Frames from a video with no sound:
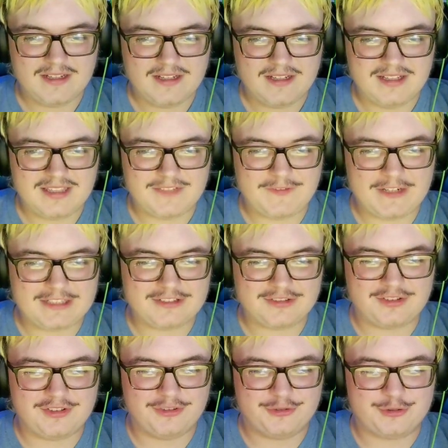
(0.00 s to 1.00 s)
The fact they're
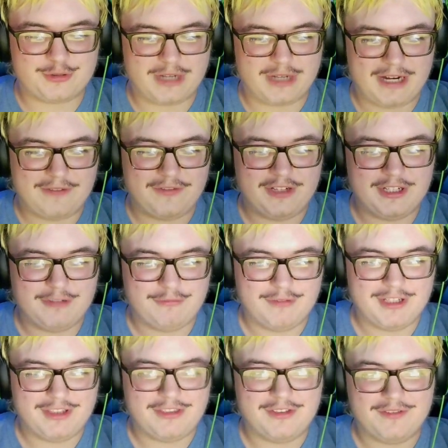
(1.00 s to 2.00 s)
still driving it
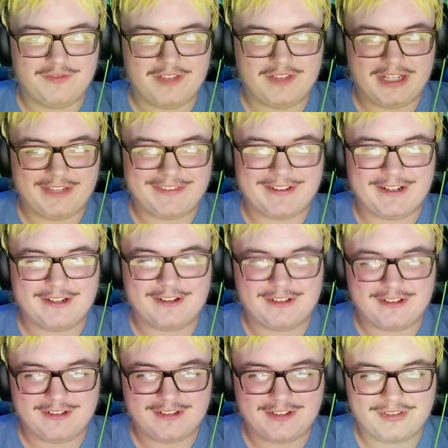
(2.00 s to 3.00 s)
with the flat
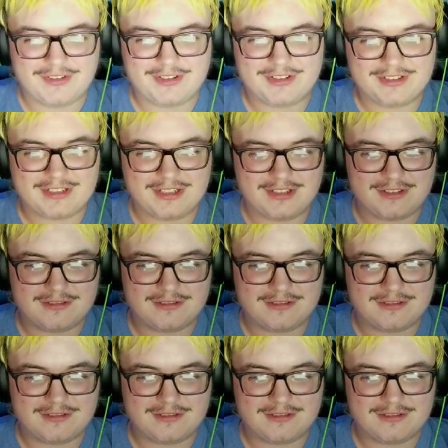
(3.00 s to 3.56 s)
tire, that's actually kind of